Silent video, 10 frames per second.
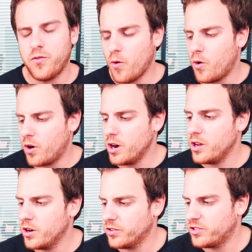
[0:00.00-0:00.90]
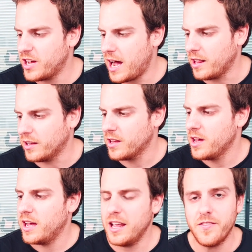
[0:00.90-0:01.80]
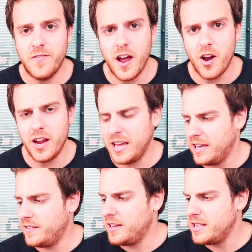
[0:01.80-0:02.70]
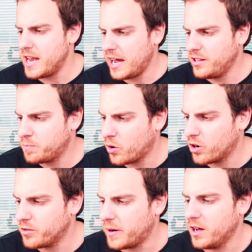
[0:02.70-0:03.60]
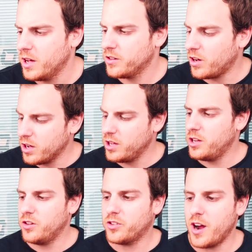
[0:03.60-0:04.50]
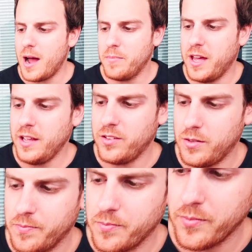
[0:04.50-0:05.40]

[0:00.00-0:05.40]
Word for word: for your salad. It's very easy, nice pour spout. So all you do is grab this